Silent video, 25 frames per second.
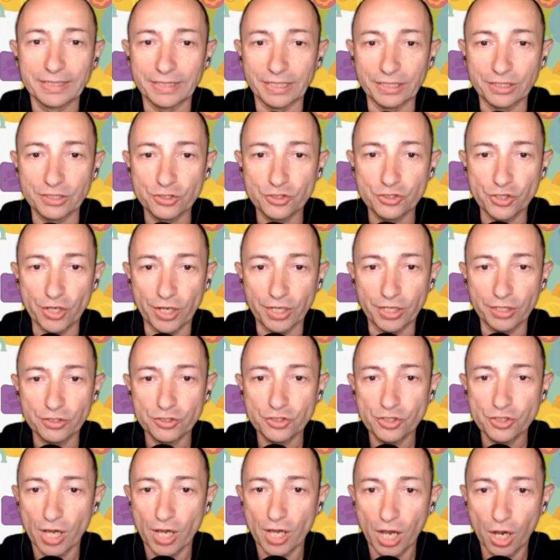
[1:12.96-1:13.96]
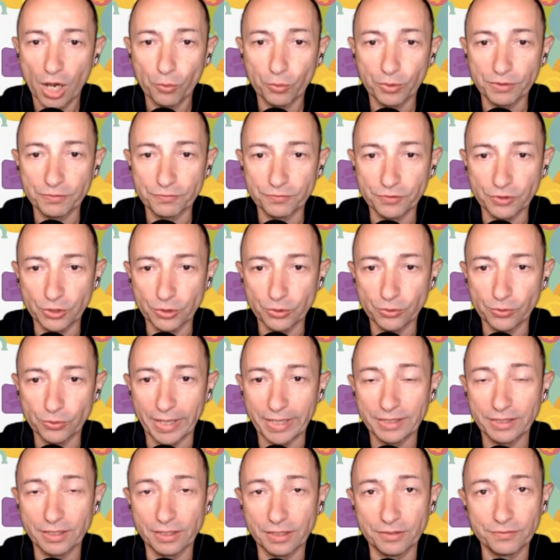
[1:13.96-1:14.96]
that change how we view
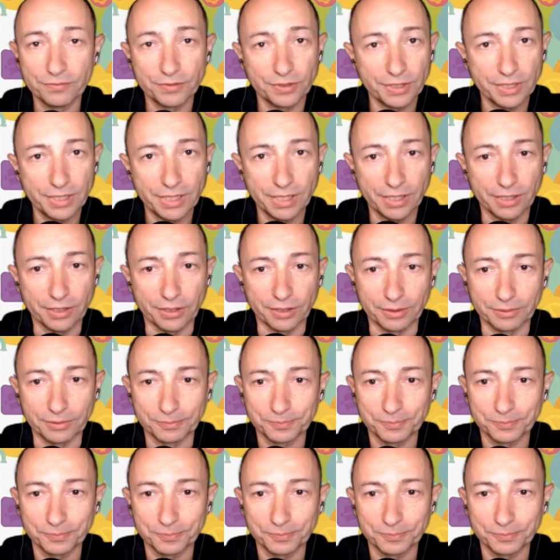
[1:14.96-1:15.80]
and deliver care.